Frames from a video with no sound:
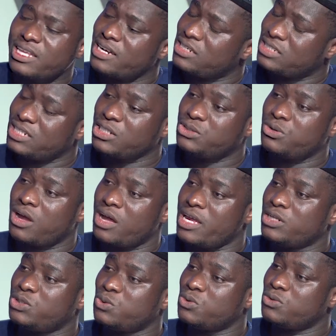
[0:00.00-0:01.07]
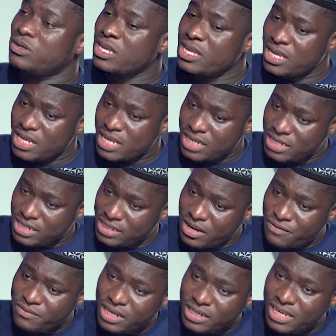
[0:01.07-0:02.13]
that is natural. It will
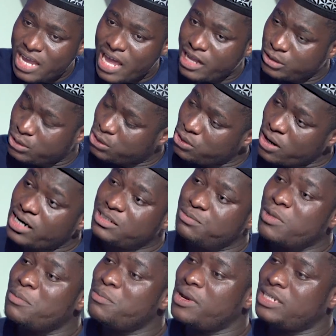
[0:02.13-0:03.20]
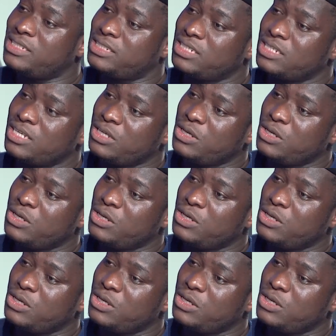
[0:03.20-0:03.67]
definitely attract members,